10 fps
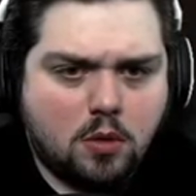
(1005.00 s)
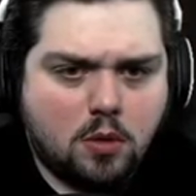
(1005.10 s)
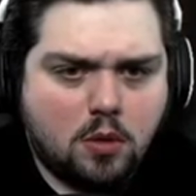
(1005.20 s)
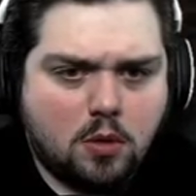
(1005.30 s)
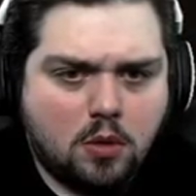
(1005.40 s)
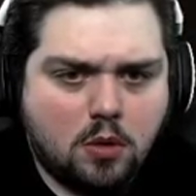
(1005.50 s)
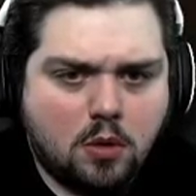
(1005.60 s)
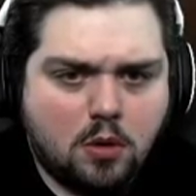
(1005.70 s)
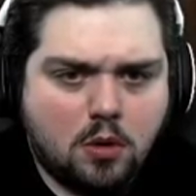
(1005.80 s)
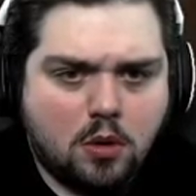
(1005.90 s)
in the
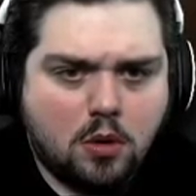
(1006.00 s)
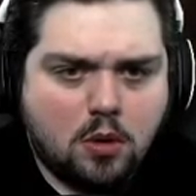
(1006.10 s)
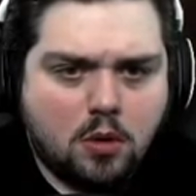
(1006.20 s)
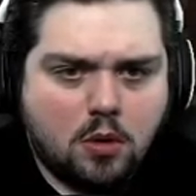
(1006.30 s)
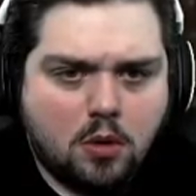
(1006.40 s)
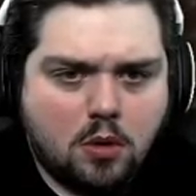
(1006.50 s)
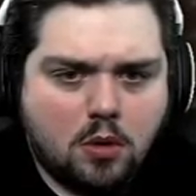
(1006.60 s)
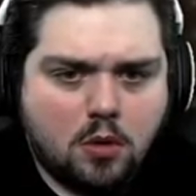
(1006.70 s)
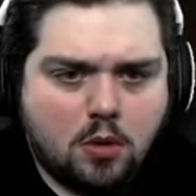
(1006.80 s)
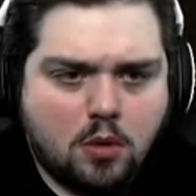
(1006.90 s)
world?
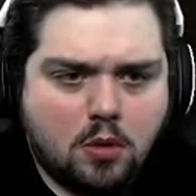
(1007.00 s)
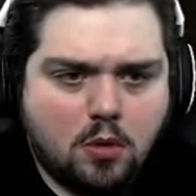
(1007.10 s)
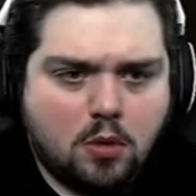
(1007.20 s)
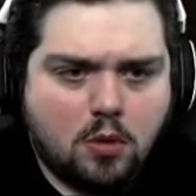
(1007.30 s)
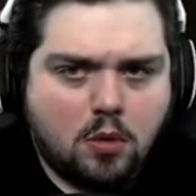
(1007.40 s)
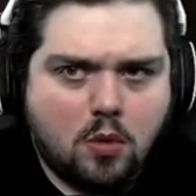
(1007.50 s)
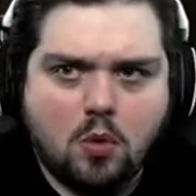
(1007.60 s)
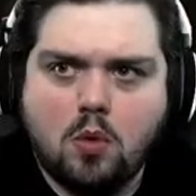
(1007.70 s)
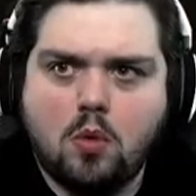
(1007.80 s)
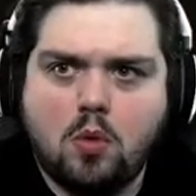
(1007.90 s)
This body should be
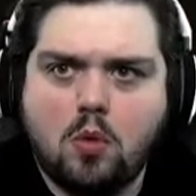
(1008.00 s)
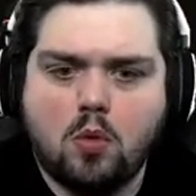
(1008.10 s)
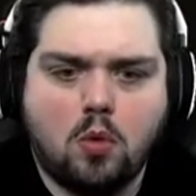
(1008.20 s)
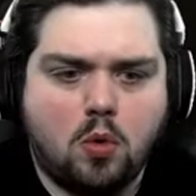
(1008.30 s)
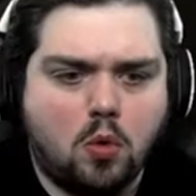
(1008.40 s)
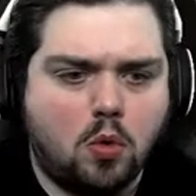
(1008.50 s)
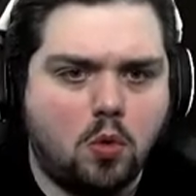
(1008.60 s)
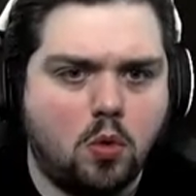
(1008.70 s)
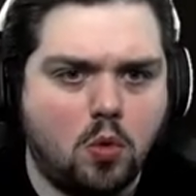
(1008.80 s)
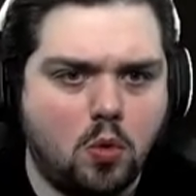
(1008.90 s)
here.
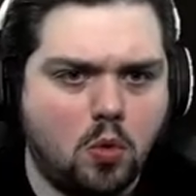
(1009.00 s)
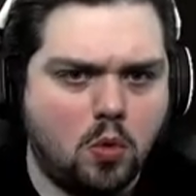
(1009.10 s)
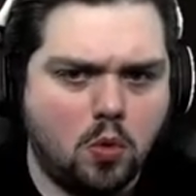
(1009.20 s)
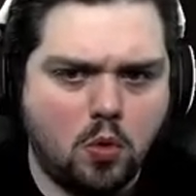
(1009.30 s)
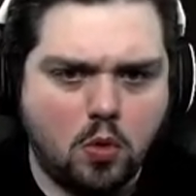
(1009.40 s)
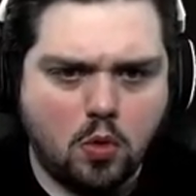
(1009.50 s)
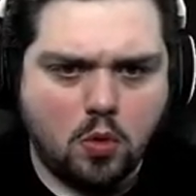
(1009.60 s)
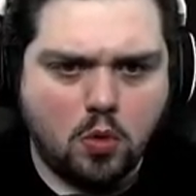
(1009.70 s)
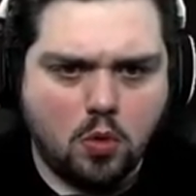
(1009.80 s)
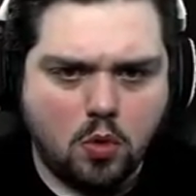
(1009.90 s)
Oh. This is
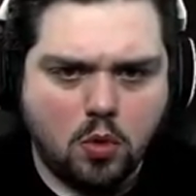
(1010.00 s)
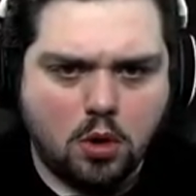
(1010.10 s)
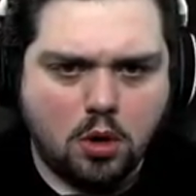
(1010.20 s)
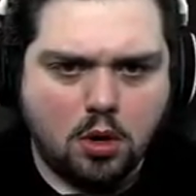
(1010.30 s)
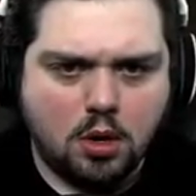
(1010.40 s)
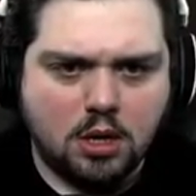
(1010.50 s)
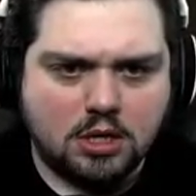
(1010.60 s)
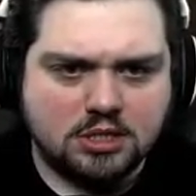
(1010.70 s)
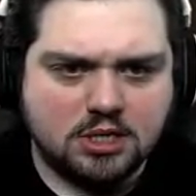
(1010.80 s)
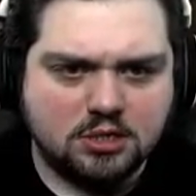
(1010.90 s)
messed up.
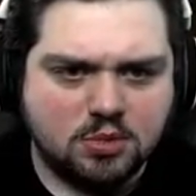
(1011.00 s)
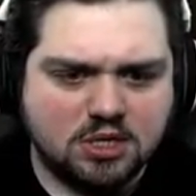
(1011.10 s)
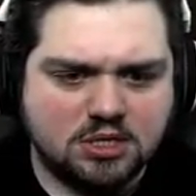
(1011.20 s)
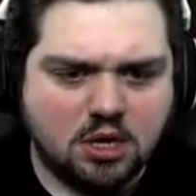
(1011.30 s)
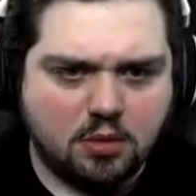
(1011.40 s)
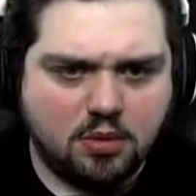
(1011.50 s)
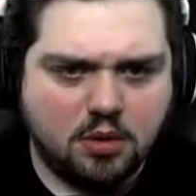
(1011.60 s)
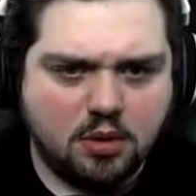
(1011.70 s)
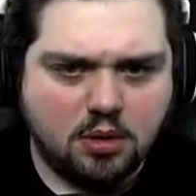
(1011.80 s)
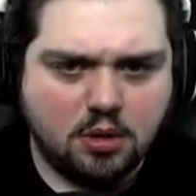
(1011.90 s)
This is messed up.
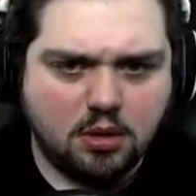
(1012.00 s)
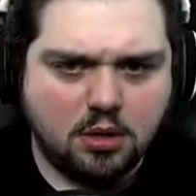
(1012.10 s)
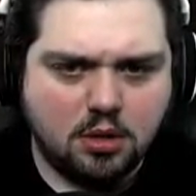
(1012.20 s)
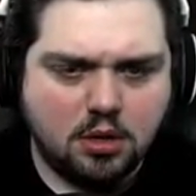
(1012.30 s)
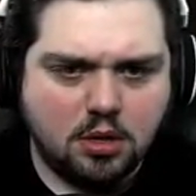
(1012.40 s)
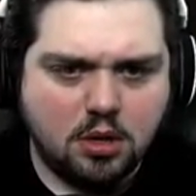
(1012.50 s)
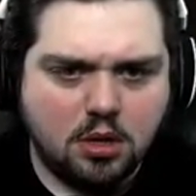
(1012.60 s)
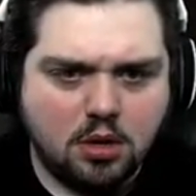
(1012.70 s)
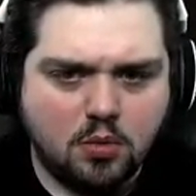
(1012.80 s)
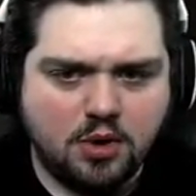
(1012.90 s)

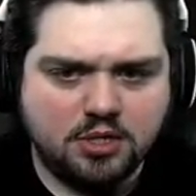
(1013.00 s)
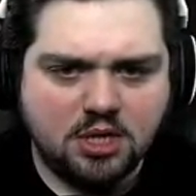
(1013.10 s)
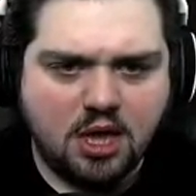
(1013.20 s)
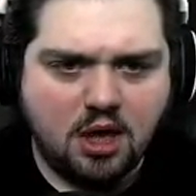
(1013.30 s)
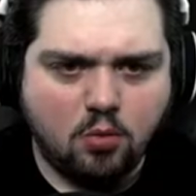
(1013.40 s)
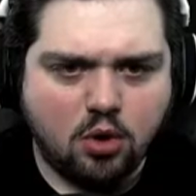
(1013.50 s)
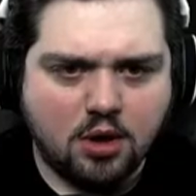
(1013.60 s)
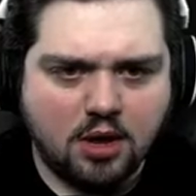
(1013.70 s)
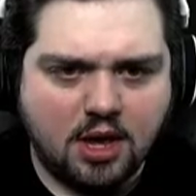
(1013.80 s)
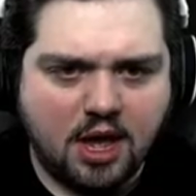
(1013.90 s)
Where's the
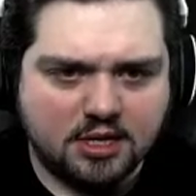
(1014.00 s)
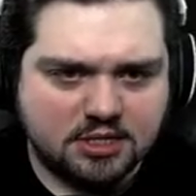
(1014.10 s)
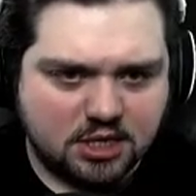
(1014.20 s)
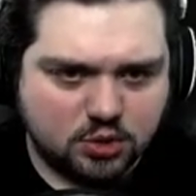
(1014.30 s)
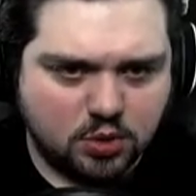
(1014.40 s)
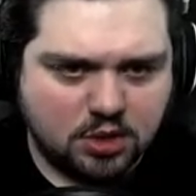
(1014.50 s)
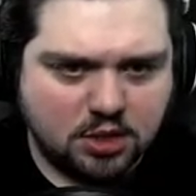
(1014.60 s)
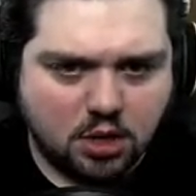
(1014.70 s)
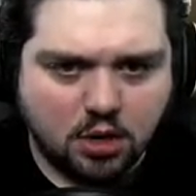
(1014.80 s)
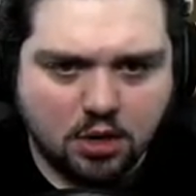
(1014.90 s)
camera? I can't see. It's really
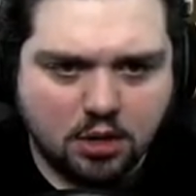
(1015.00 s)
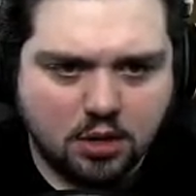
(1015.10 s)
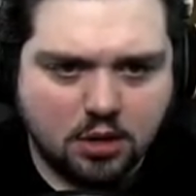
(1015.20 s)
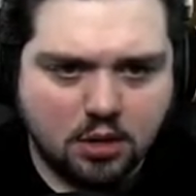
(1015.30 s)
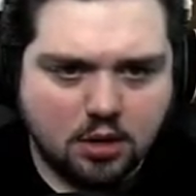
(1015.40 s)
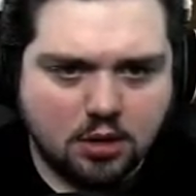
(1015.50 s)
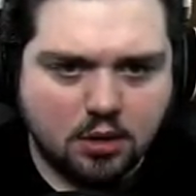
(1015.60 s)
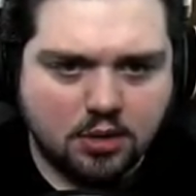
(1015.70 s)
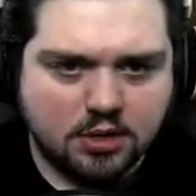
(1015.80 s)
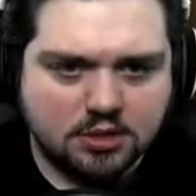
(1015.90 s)
dark. There
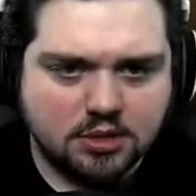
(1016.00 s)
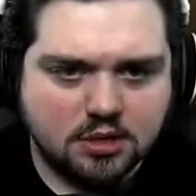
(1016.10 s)
it is.